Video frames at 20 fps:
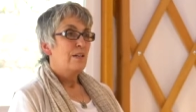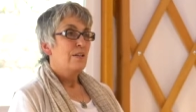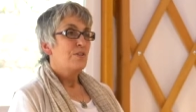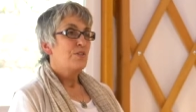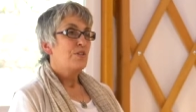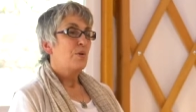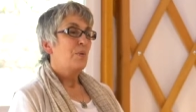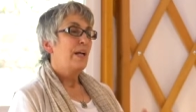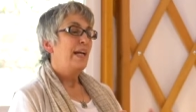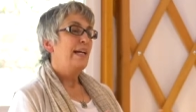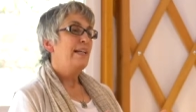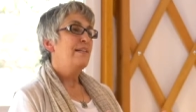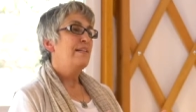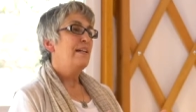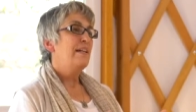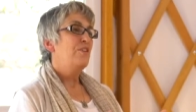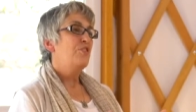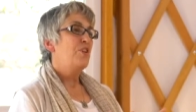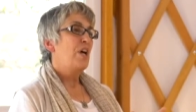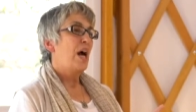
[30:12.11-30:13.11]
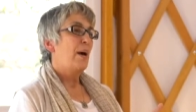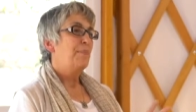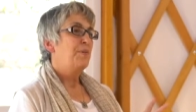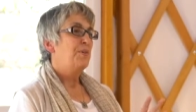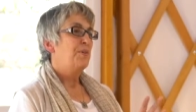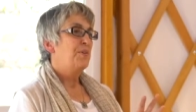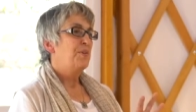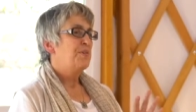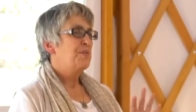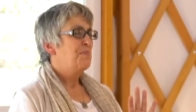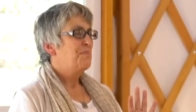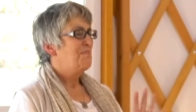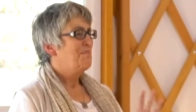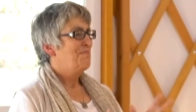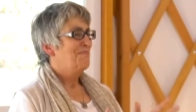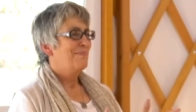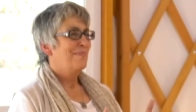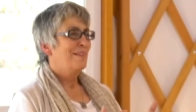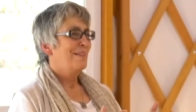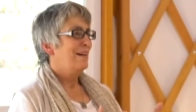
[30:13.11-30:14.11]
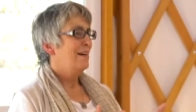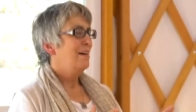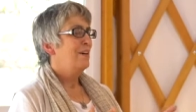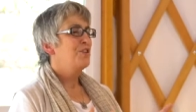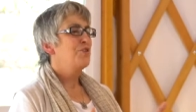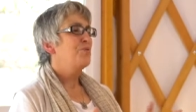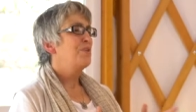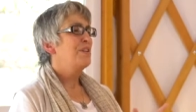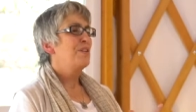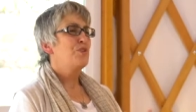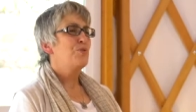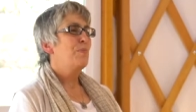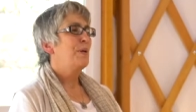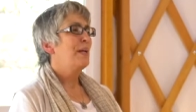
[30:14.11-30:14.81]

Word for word: So, 18 chapters, 100 ish